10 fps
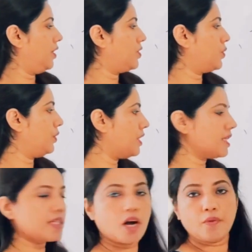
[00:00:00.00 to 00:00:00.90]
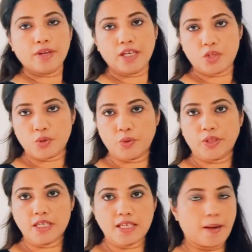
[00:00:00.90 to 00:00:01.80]
So this is how we need to do
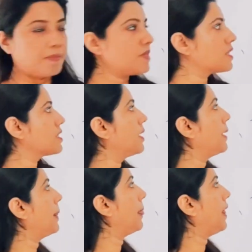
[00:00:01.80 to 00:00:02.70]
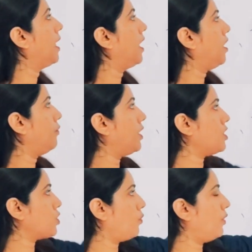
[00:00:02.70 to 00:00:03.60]
the sums.
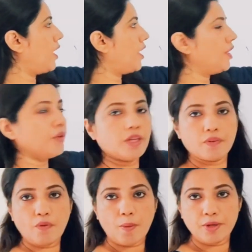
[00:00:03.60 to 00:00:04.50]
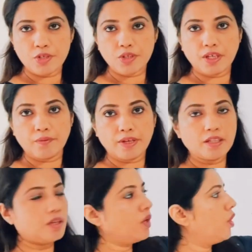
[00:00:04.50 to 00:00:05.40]
First, we write down the information
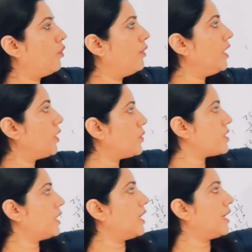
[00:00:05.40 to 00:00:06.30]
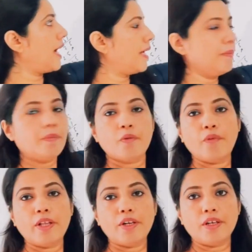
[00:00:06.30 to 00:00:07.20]
given. We need to see the time,
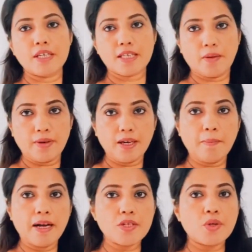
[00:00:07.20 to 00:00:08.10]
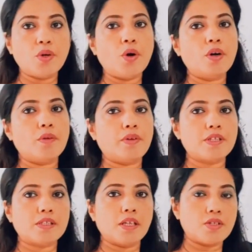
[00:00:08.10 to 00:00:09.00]
whether it is given in months or not. If
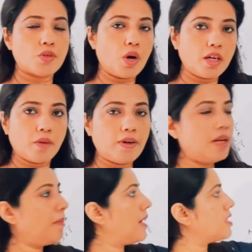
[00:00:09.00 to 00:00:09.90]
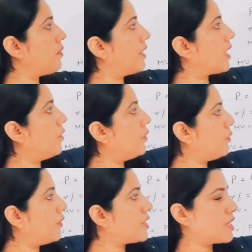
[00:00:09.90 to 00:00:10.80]
it's not given in months, we will
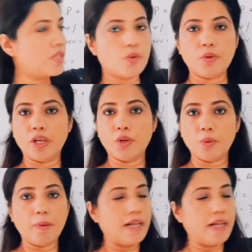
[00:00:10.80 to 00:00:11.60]
convert first into